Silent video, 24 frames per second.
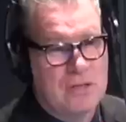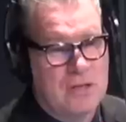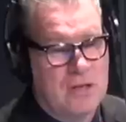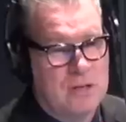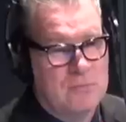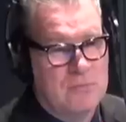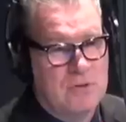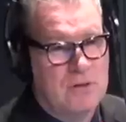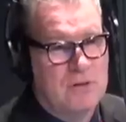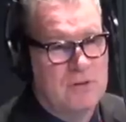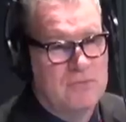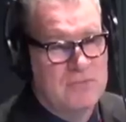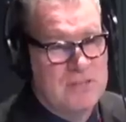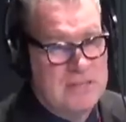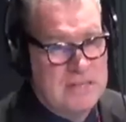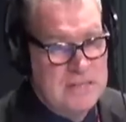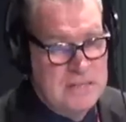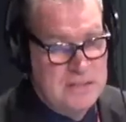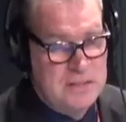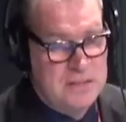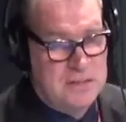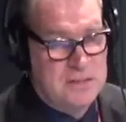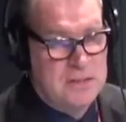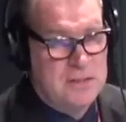charm of
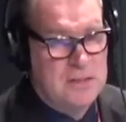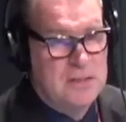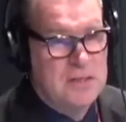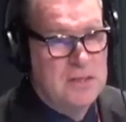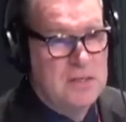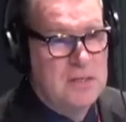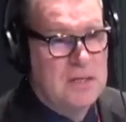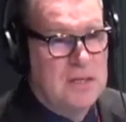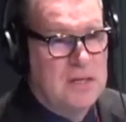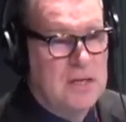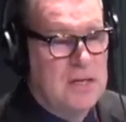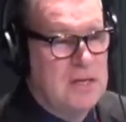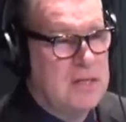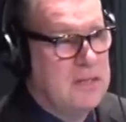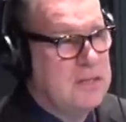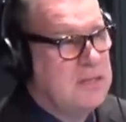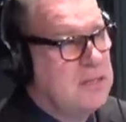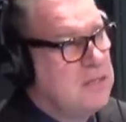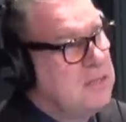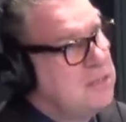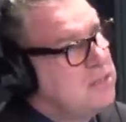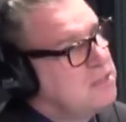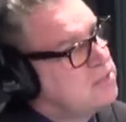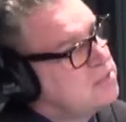either.
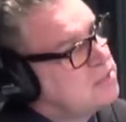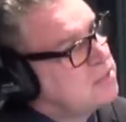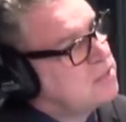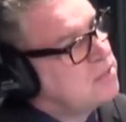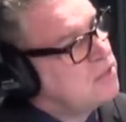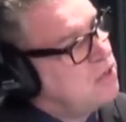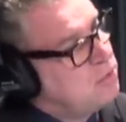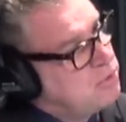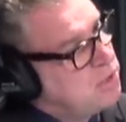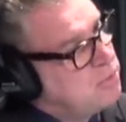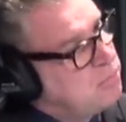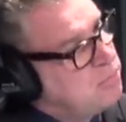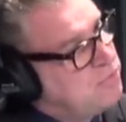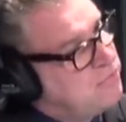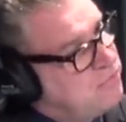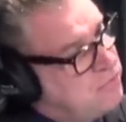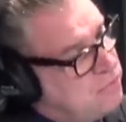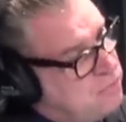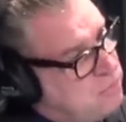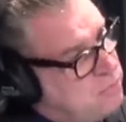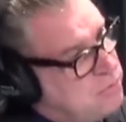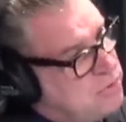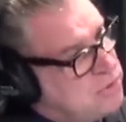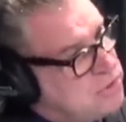And it is a comic
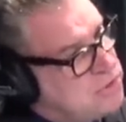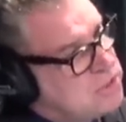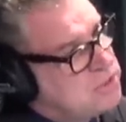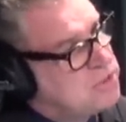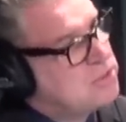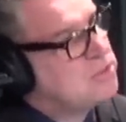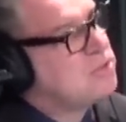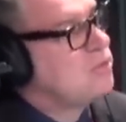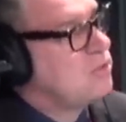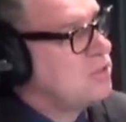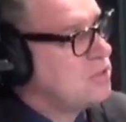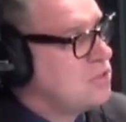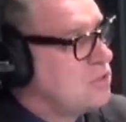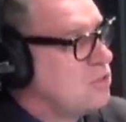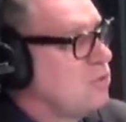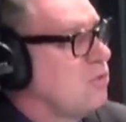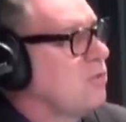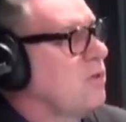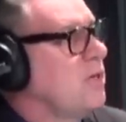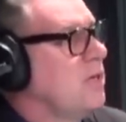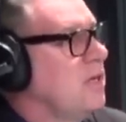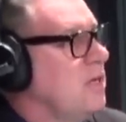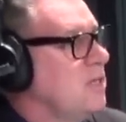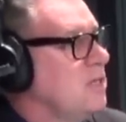performance. So the
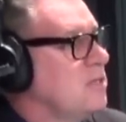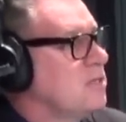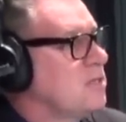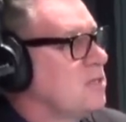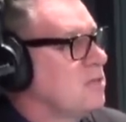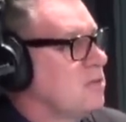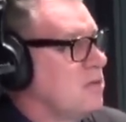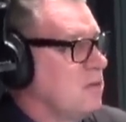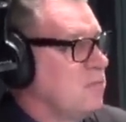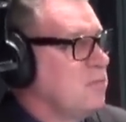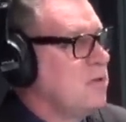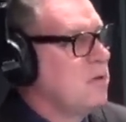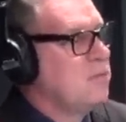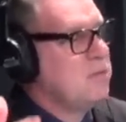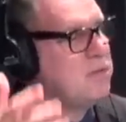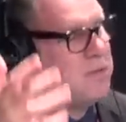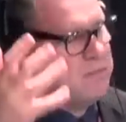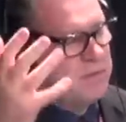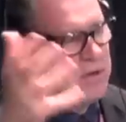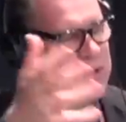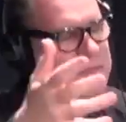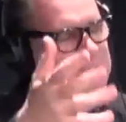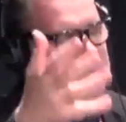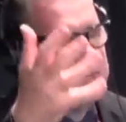story is, I mean,
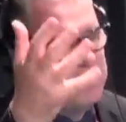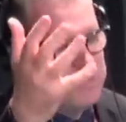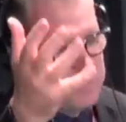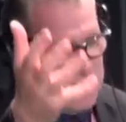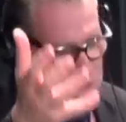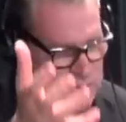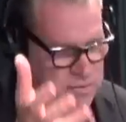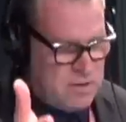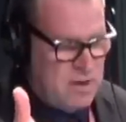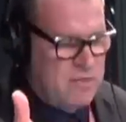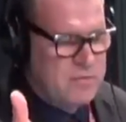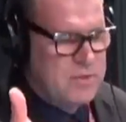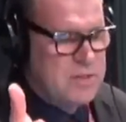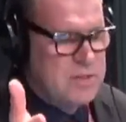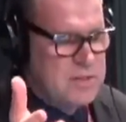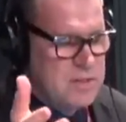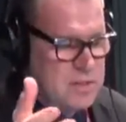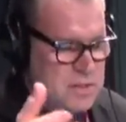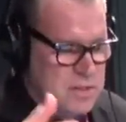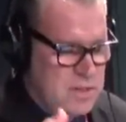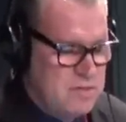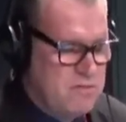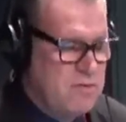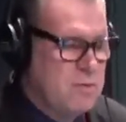you, you kind of covered this
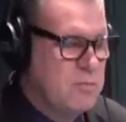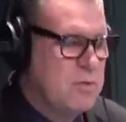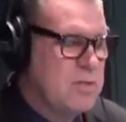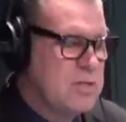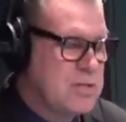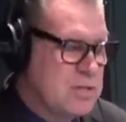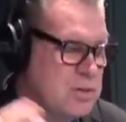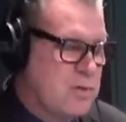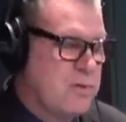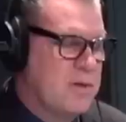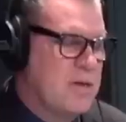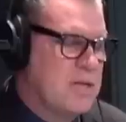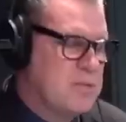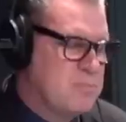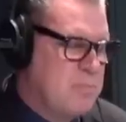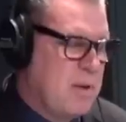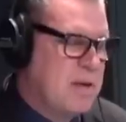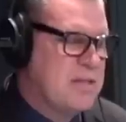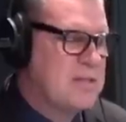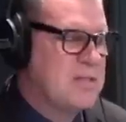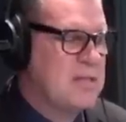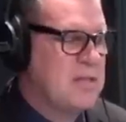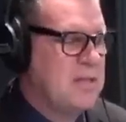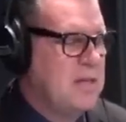in the interview, but the story is
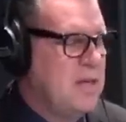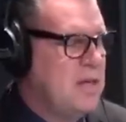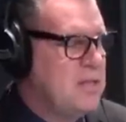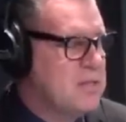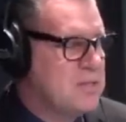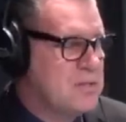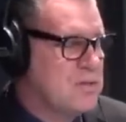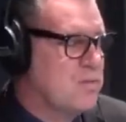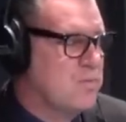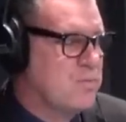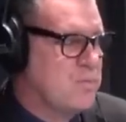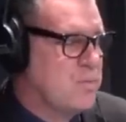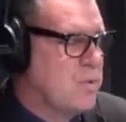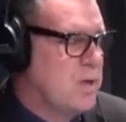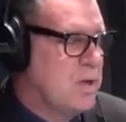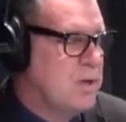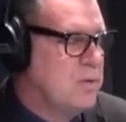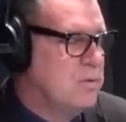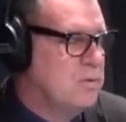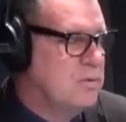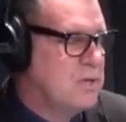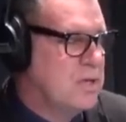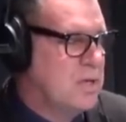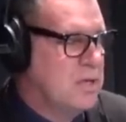basically he's a sort of
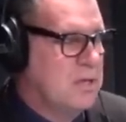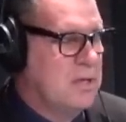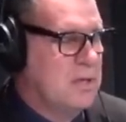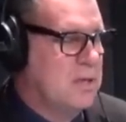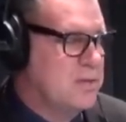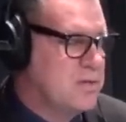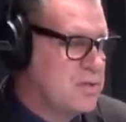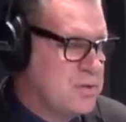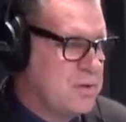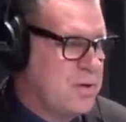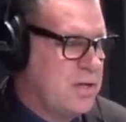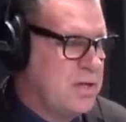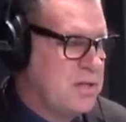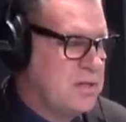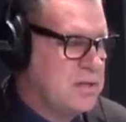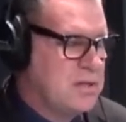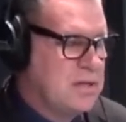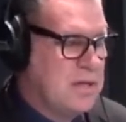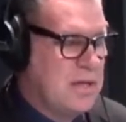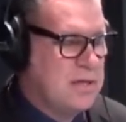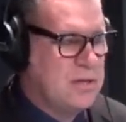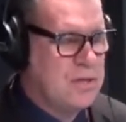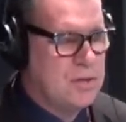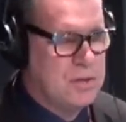rogue art
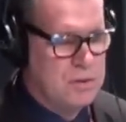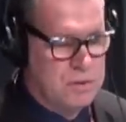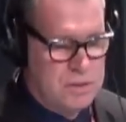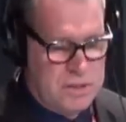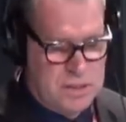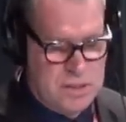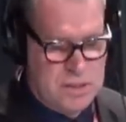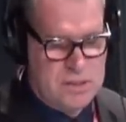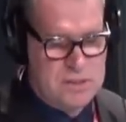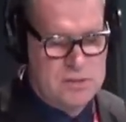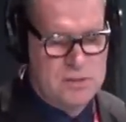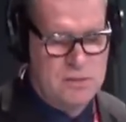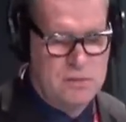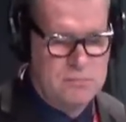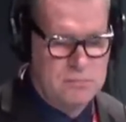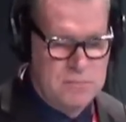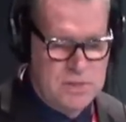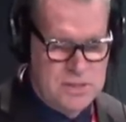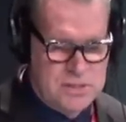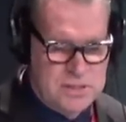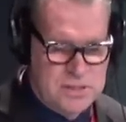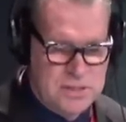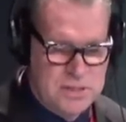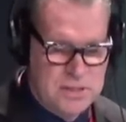trader, and a Goya has gone
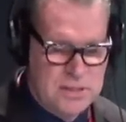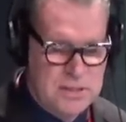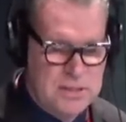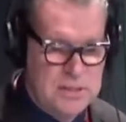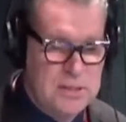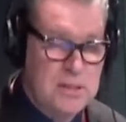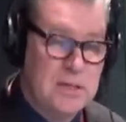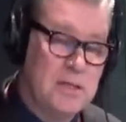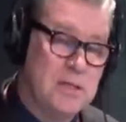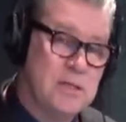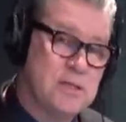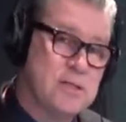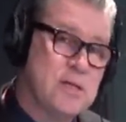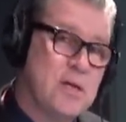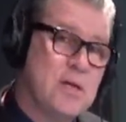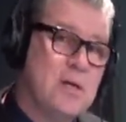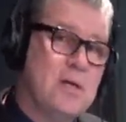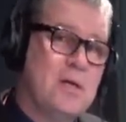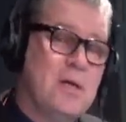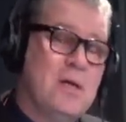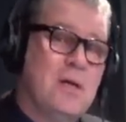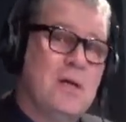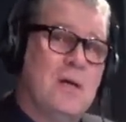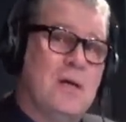missing, and he is
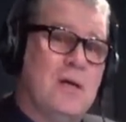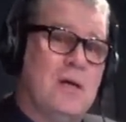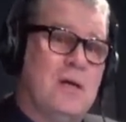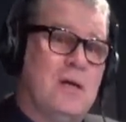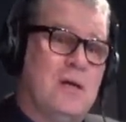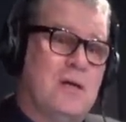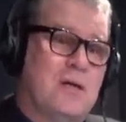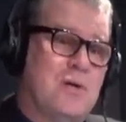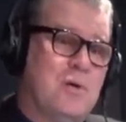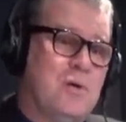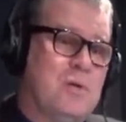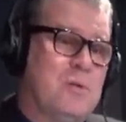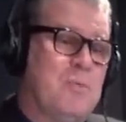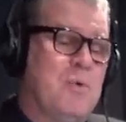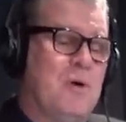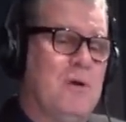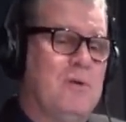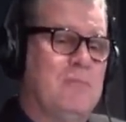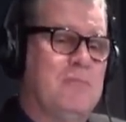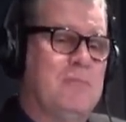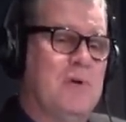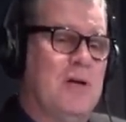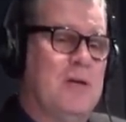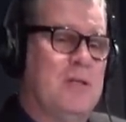uh, called
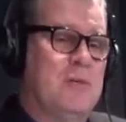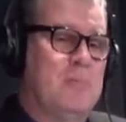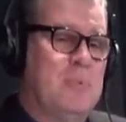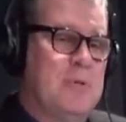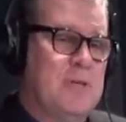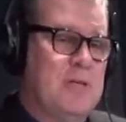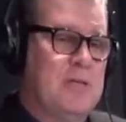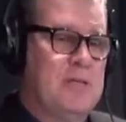upon by the